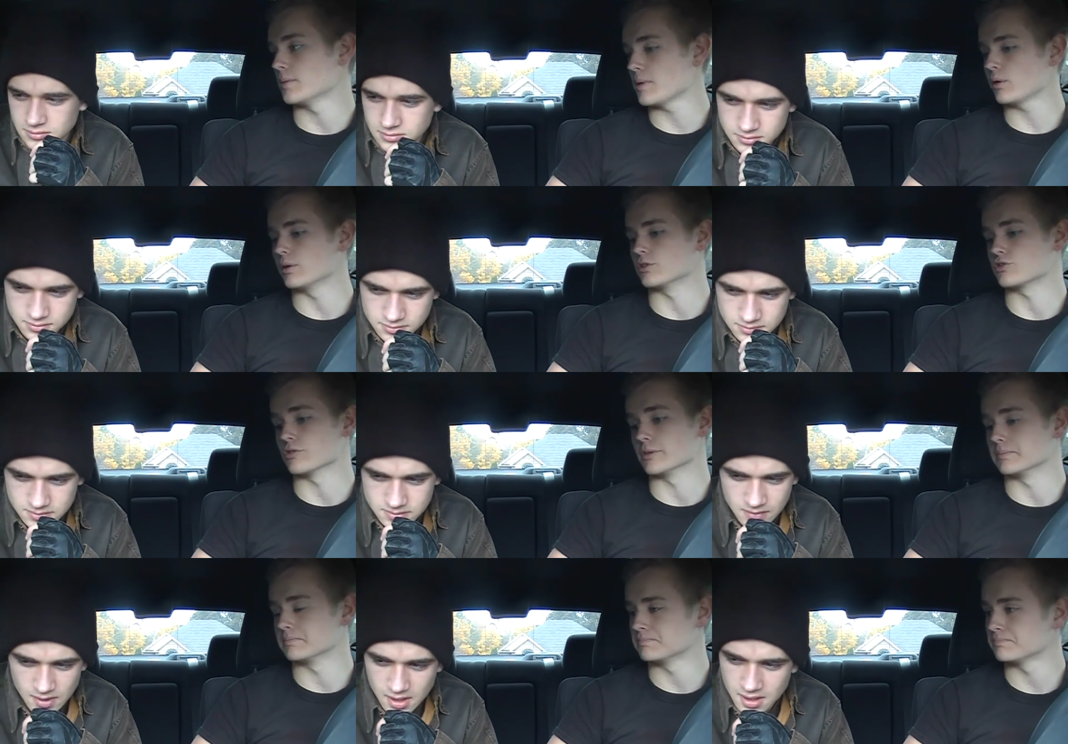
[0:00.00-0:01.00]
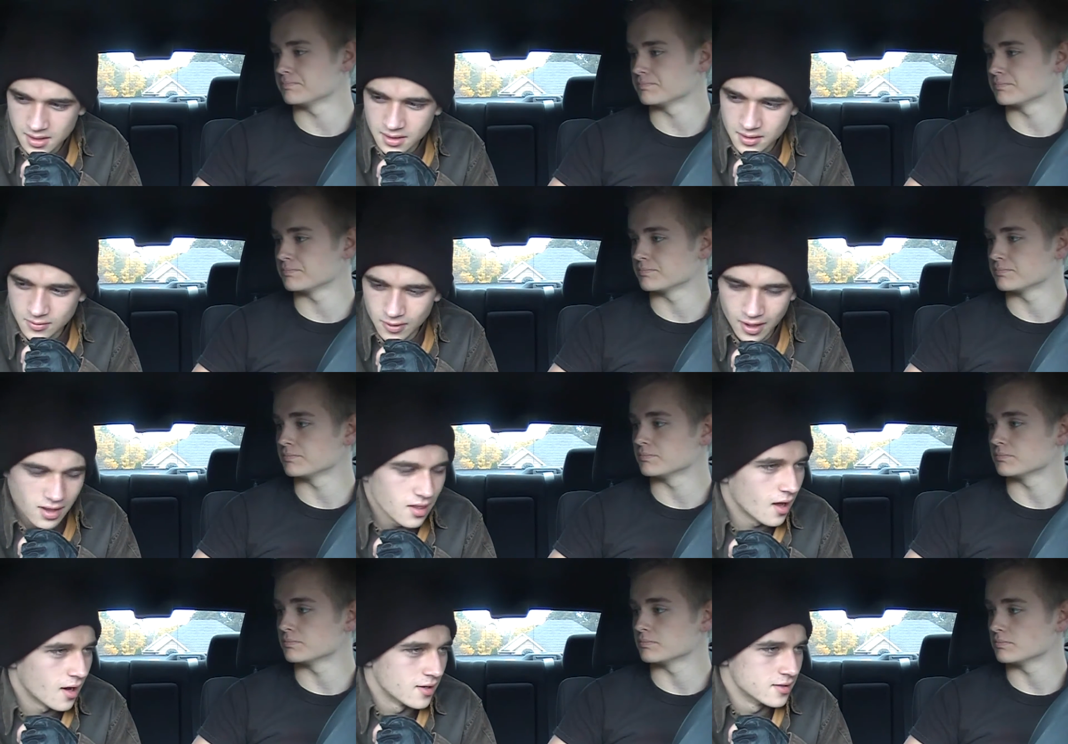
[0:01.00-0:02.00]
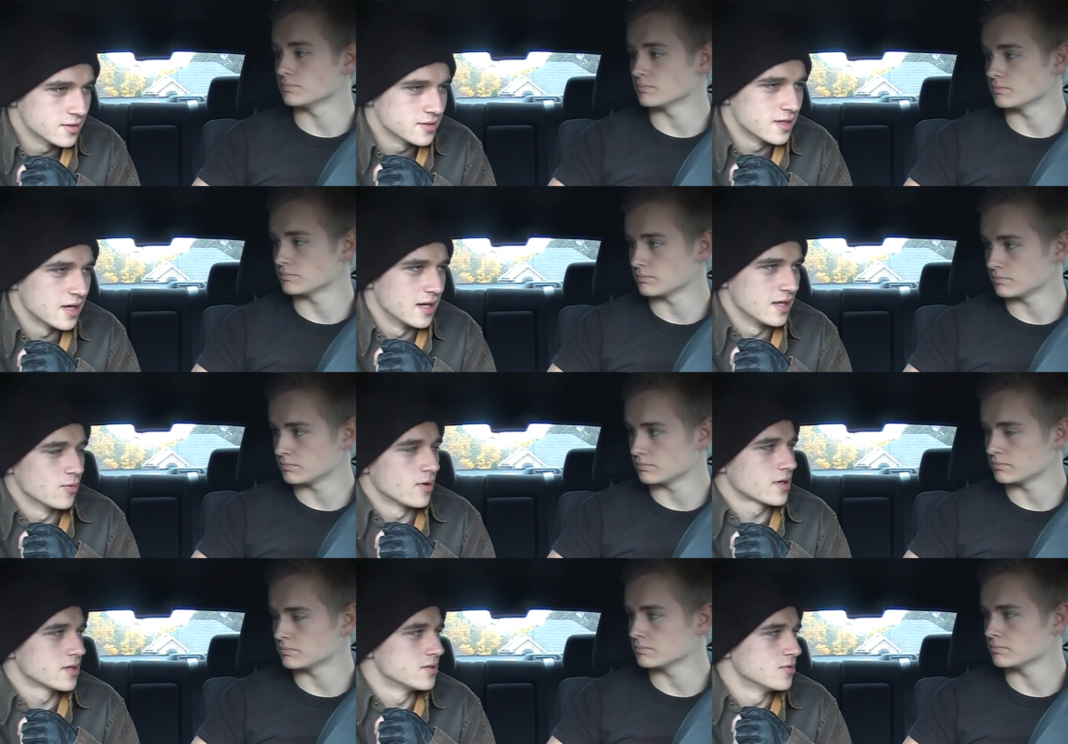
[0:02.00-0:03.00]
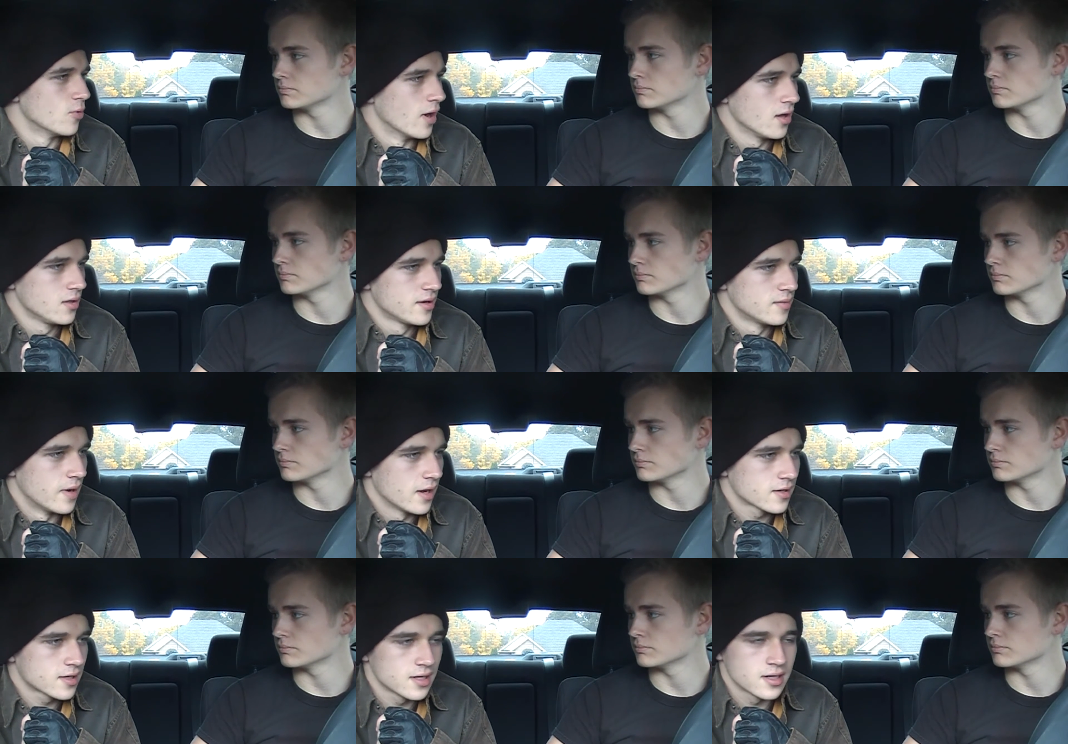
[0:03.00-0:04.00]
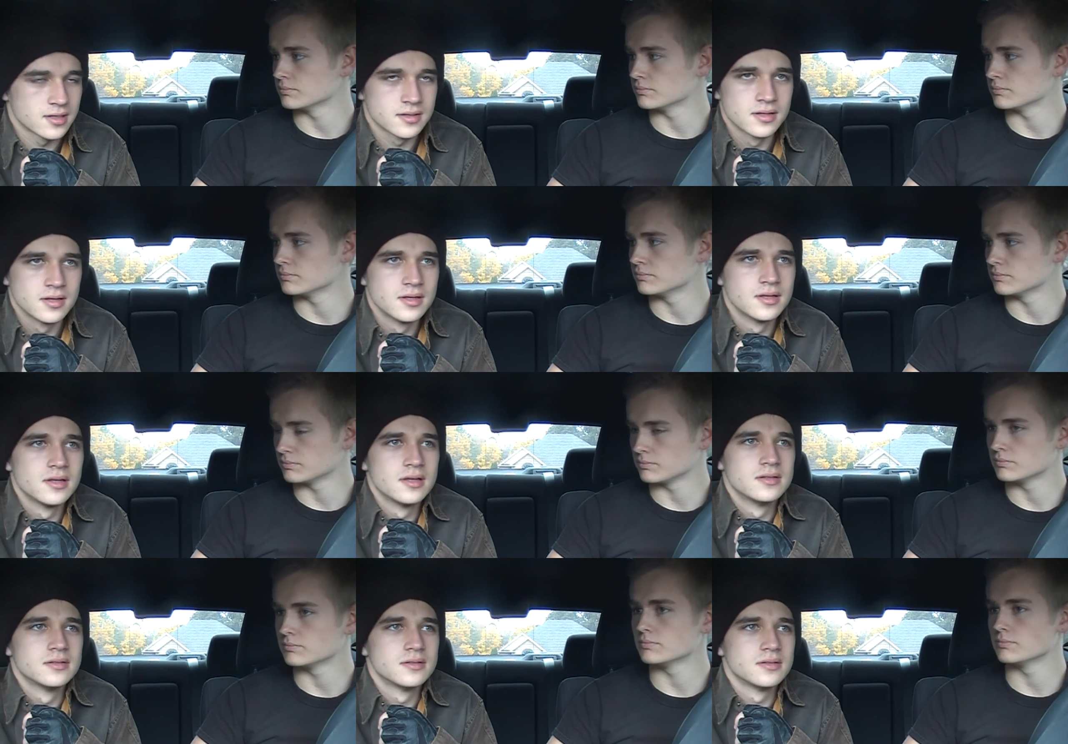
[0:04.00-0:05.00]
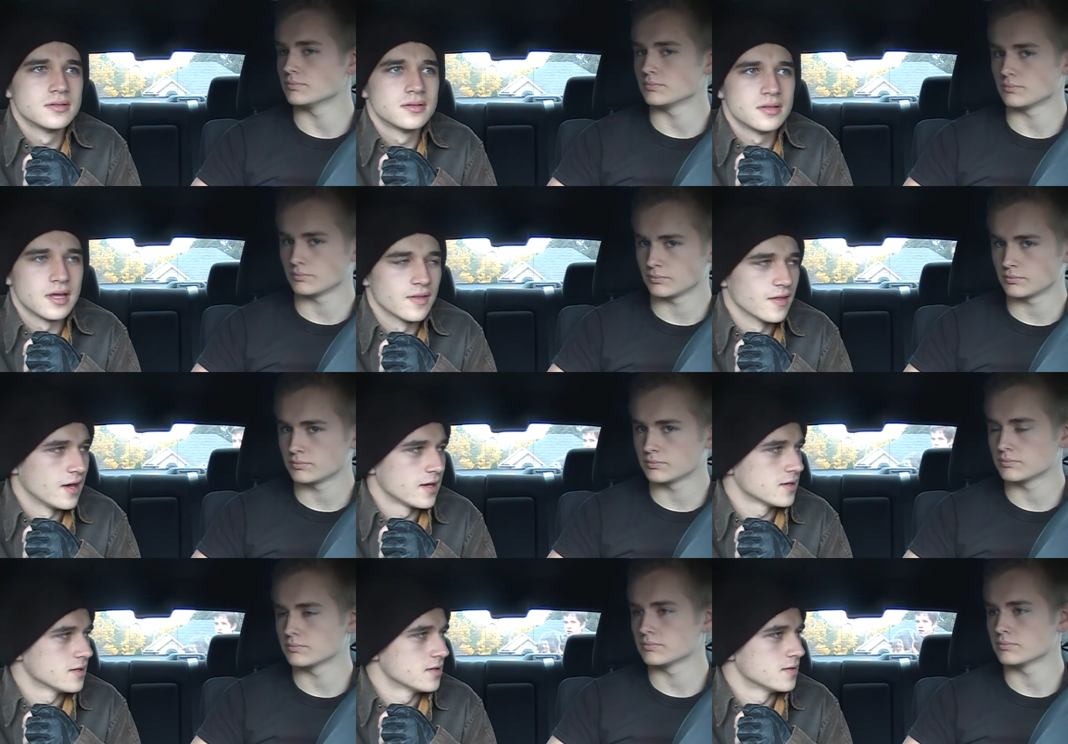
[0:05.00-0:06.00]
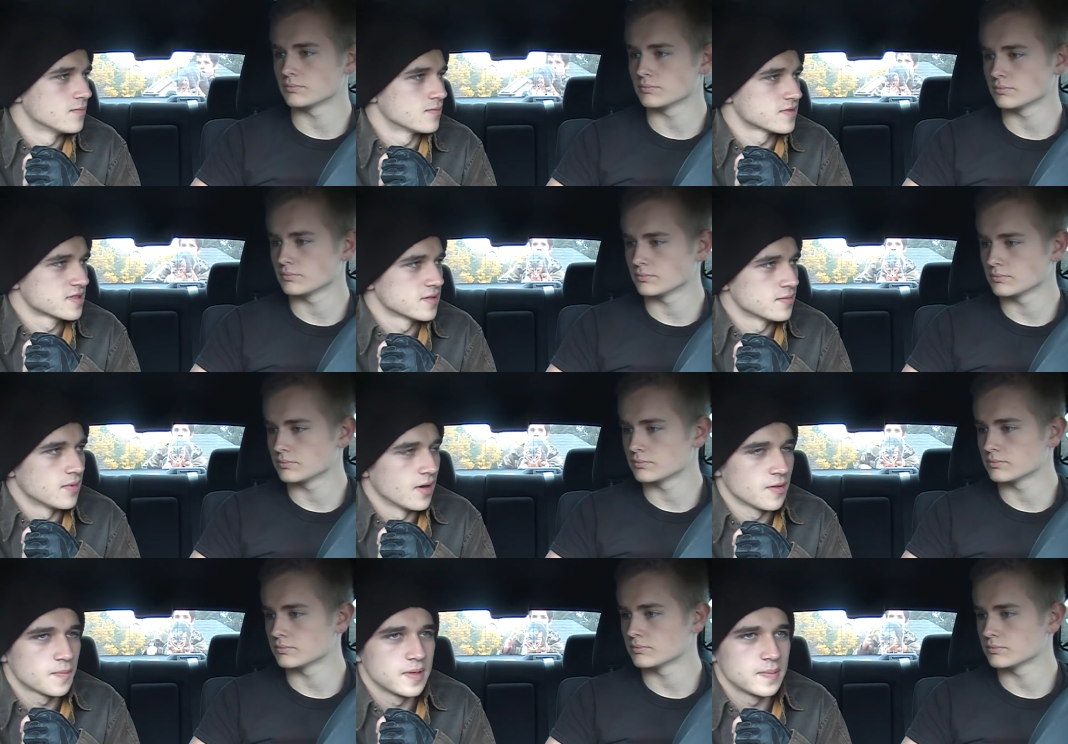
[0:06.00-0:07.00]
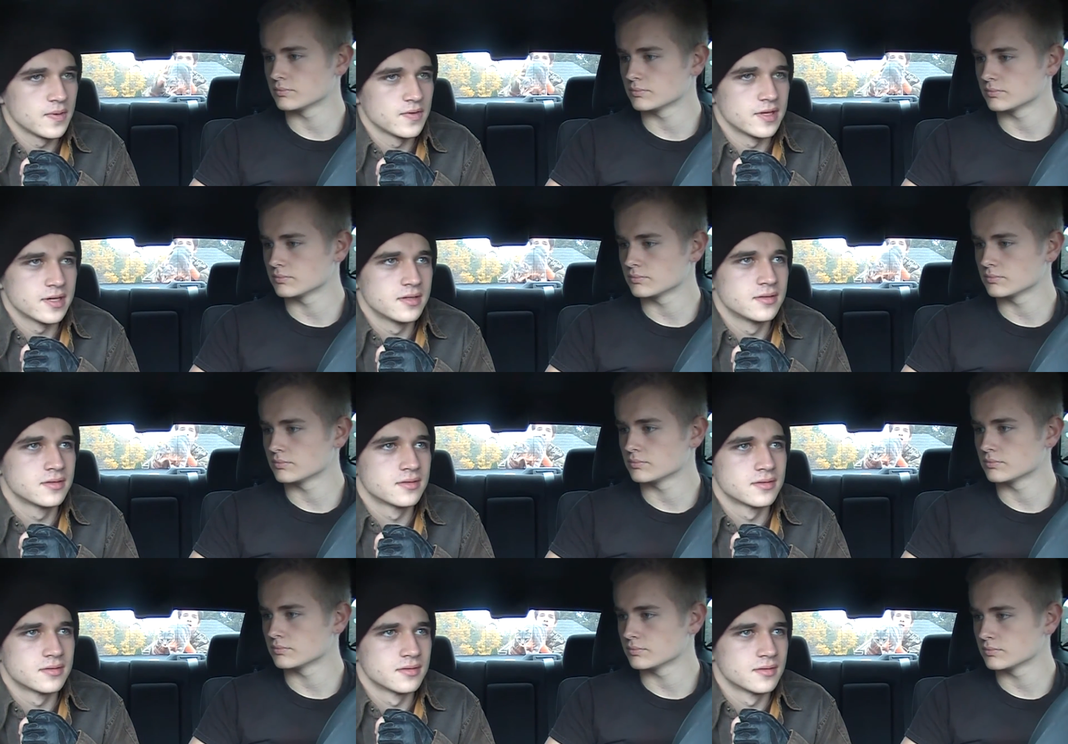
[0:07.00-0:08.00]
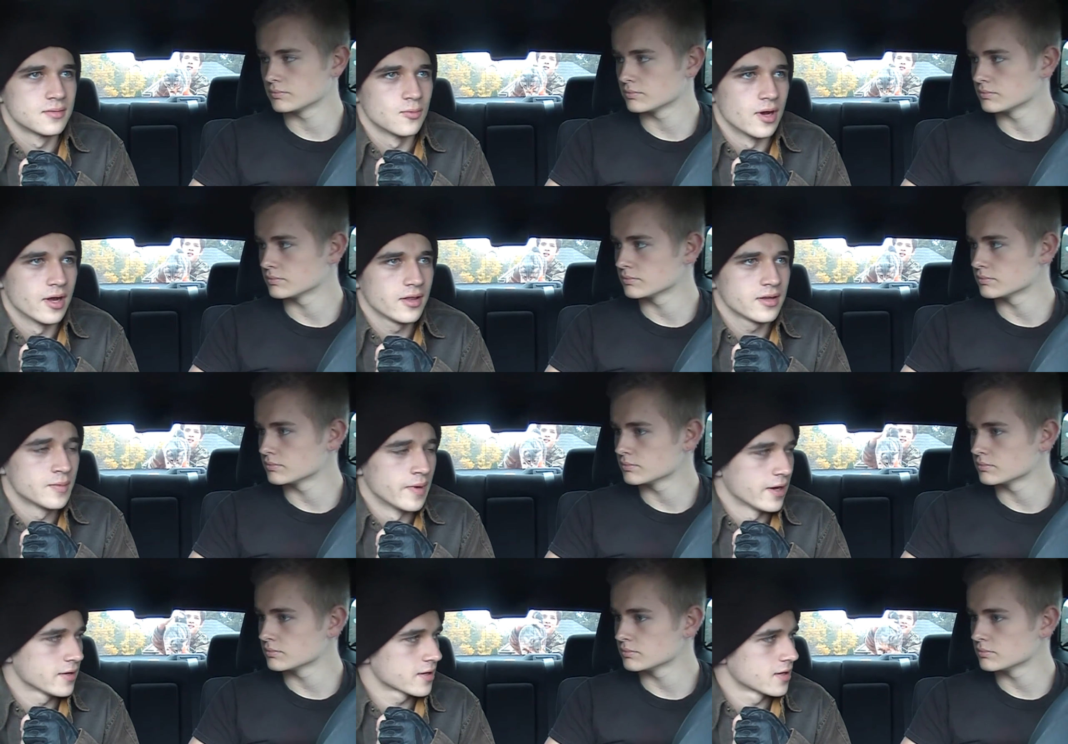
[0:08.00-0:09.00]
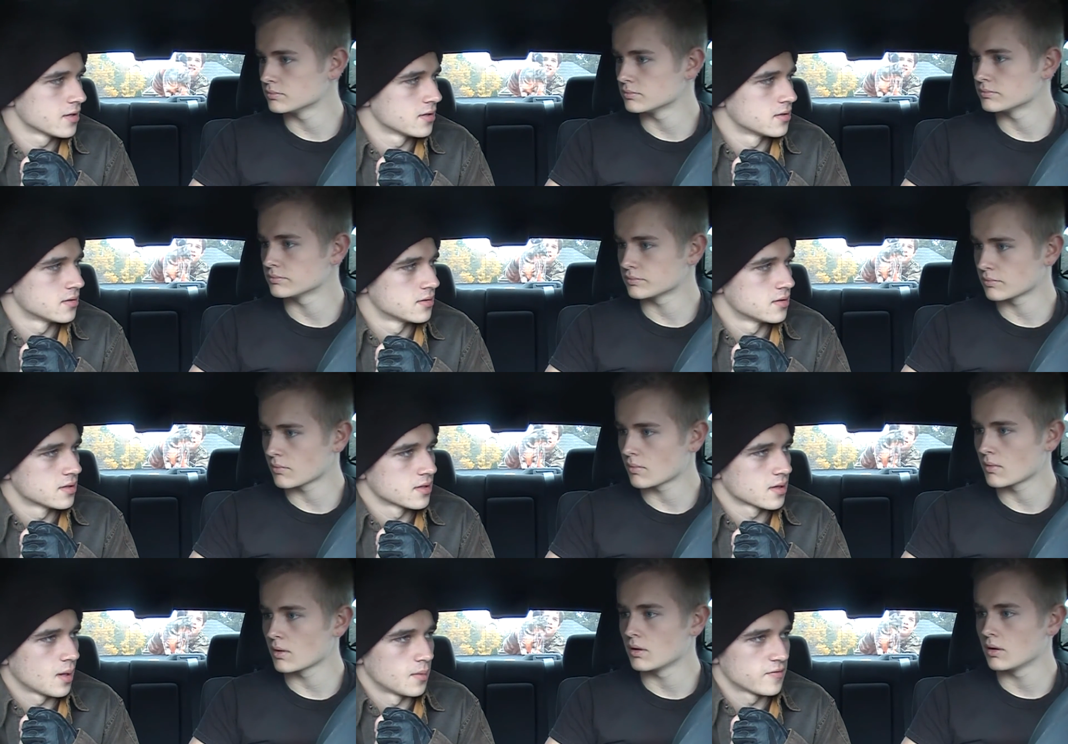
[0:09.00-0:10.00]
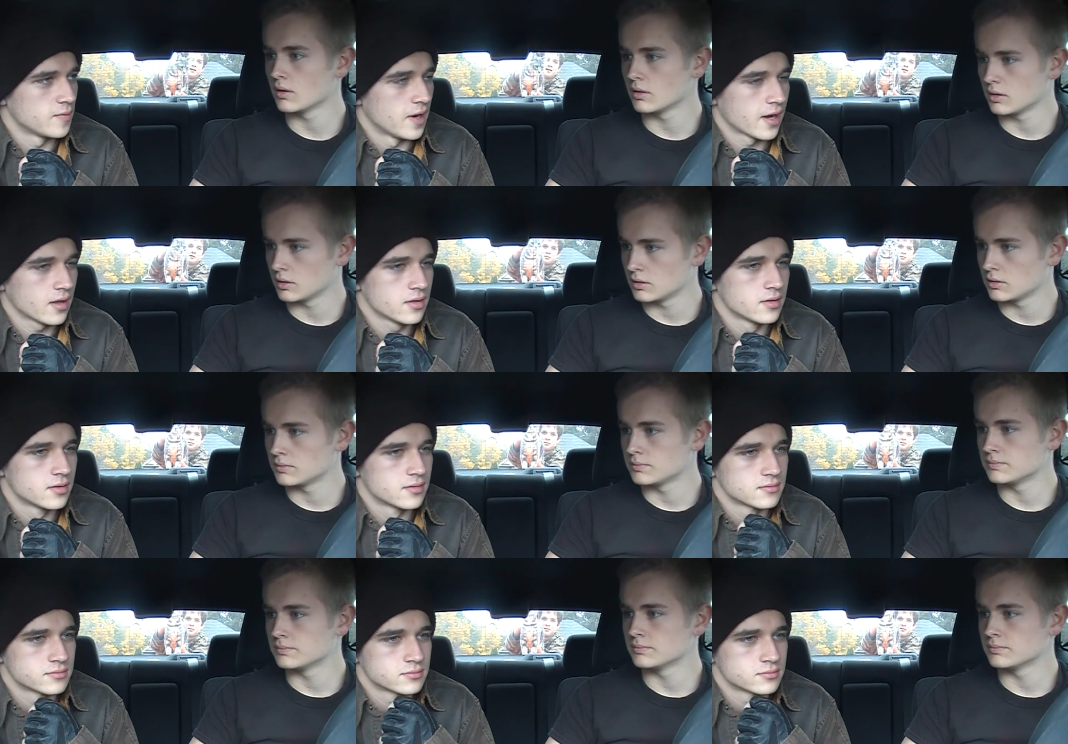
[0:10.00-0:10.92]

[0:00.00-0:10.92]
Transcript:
Speaker 1: the metal industry?
Speaker 2: Well, I heard anyone can do well in America and that um, some other people did well in America coming from Ireland.